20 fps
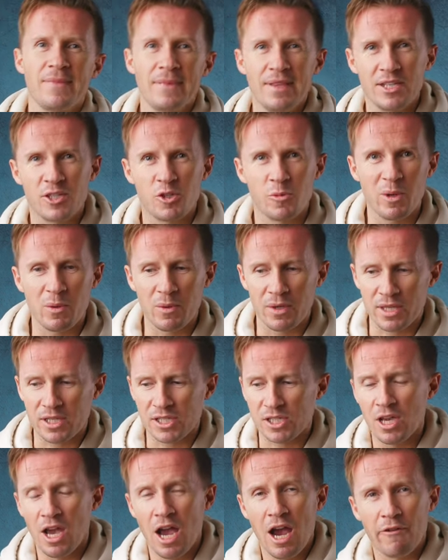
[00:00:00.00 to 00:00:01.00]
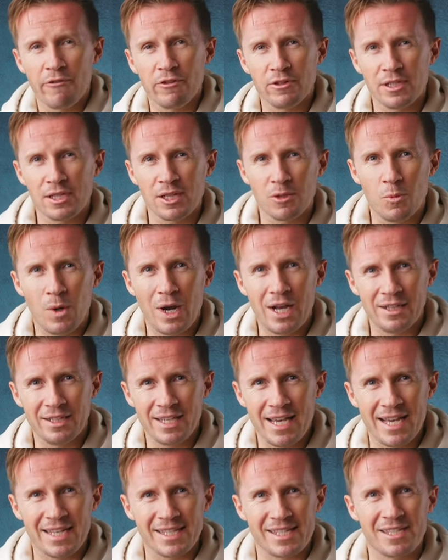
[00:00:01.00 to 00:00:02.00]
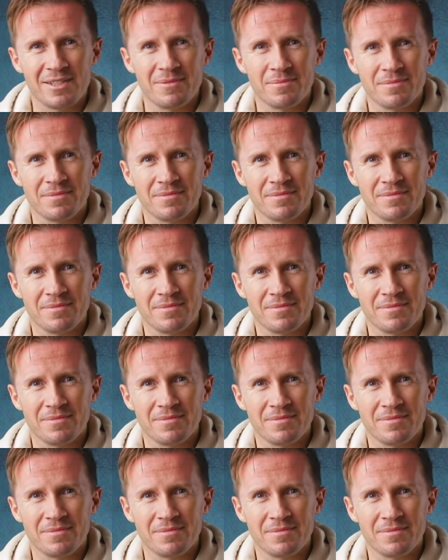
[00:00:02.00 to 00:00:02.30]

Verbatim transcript: This will be with us for a little while yet.